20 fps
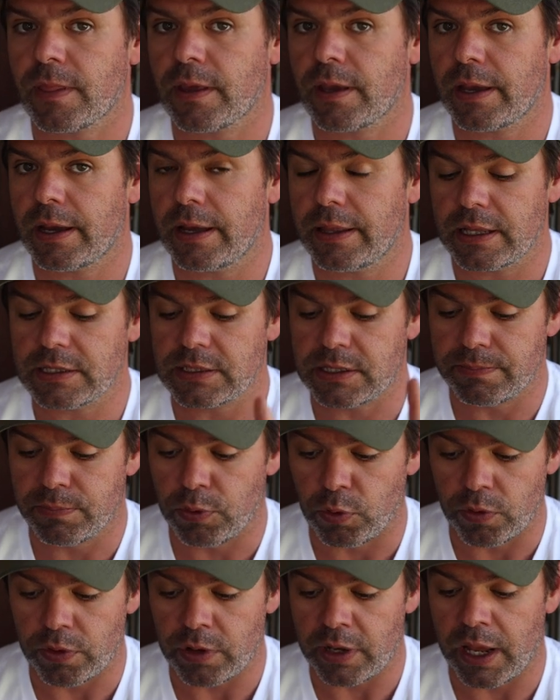Okay, that's
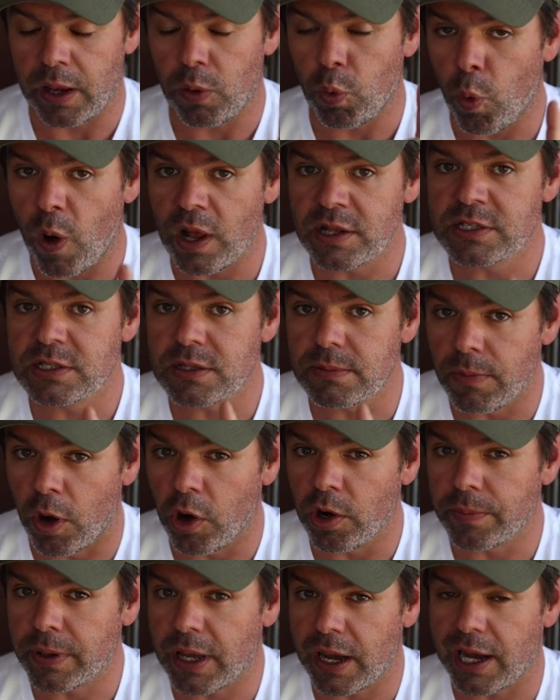important there. Once the
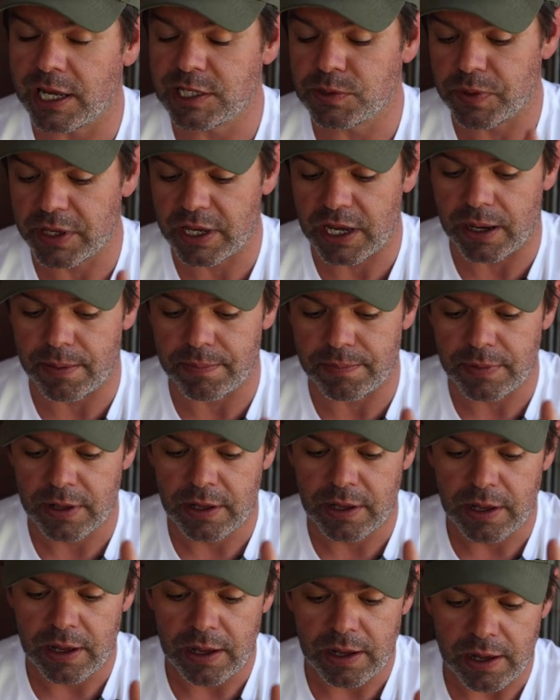modem cards become
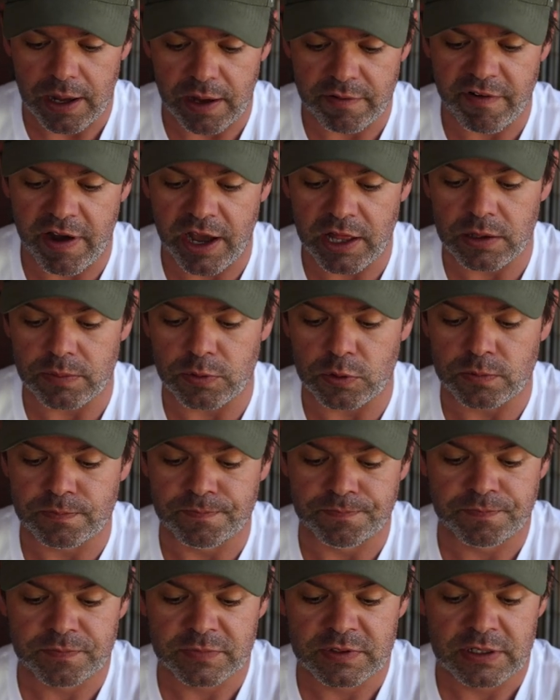available.
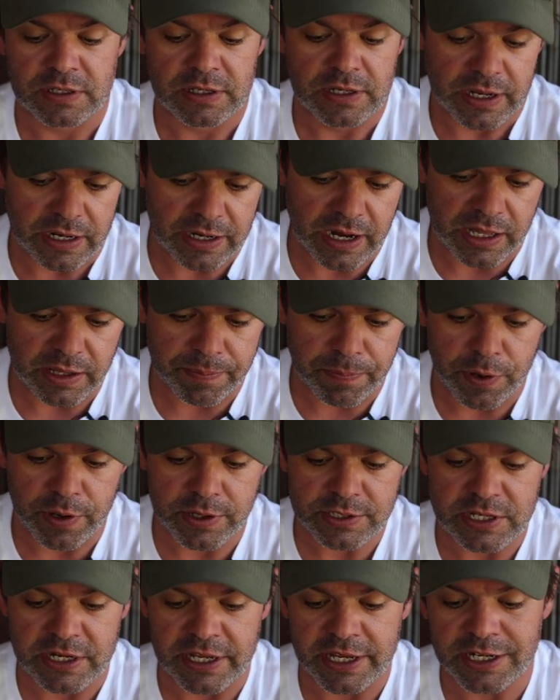Another
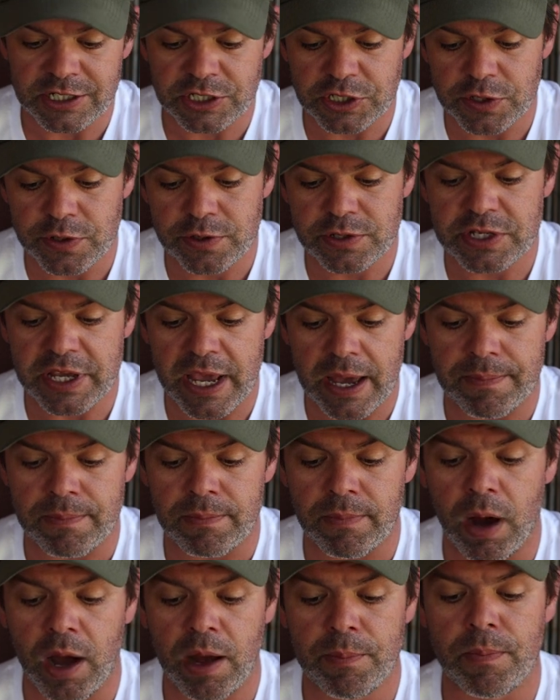person issues, yep,
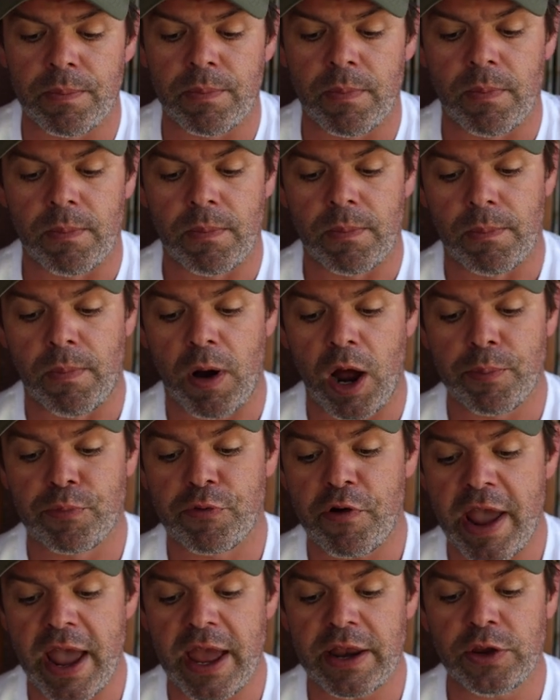my
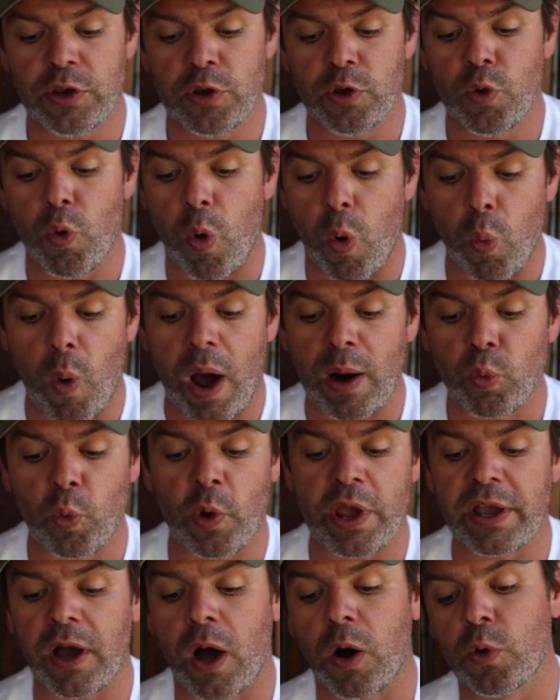brand new 1
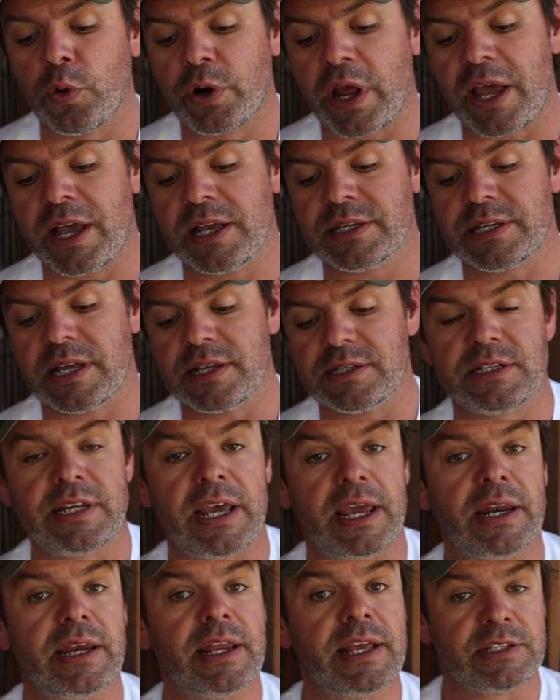week old AirSense
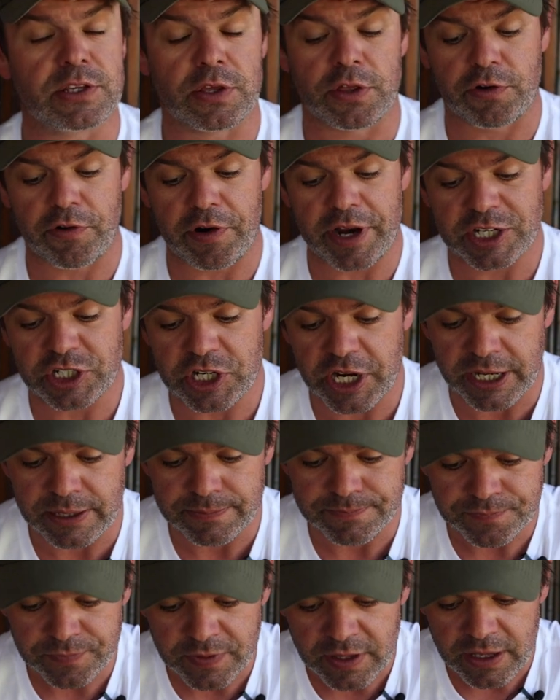10 is a 3G.
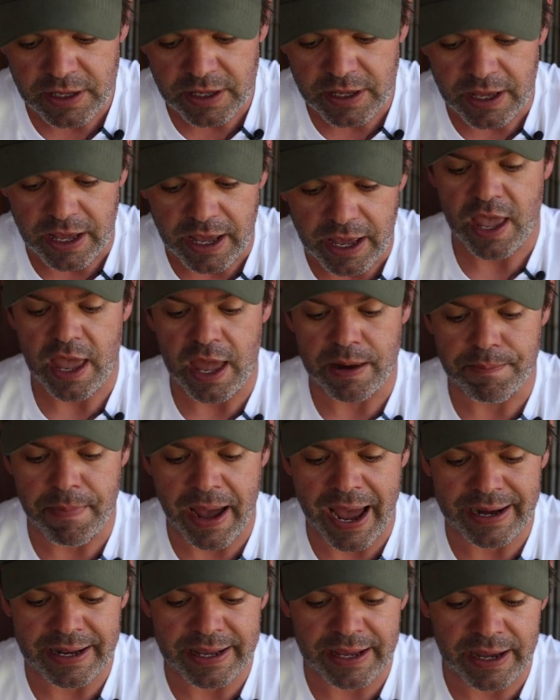And
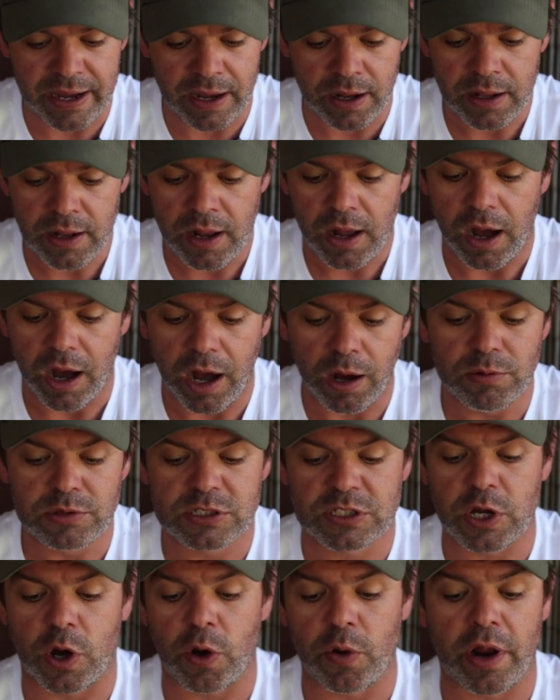Matt here, I
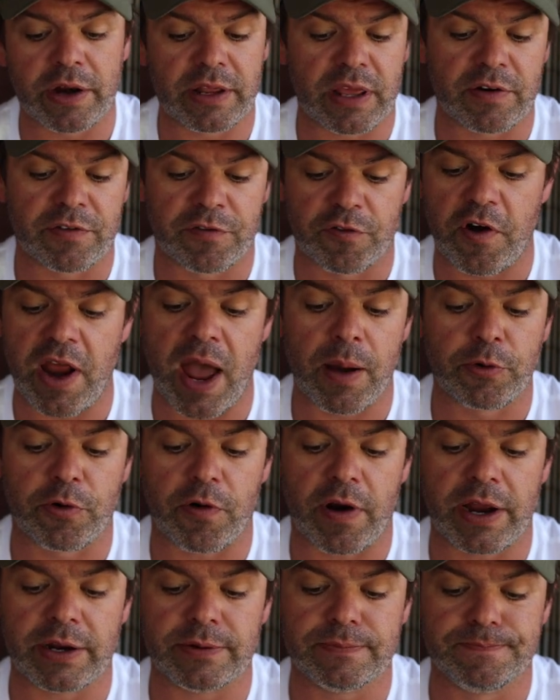was told I'd get a free
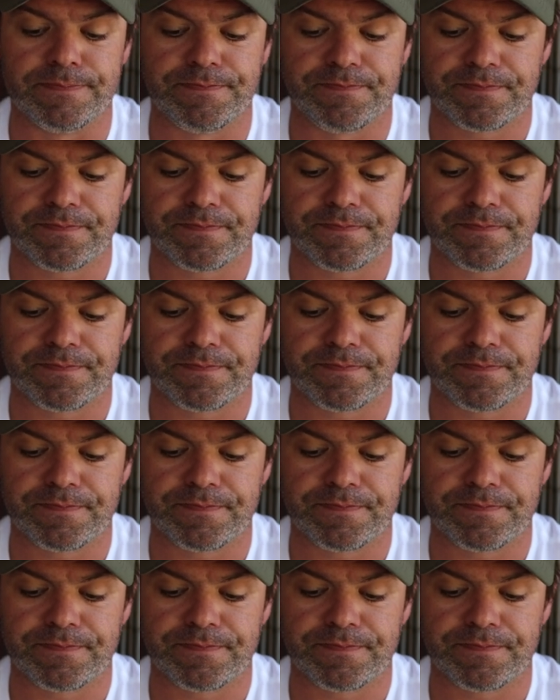upgrade.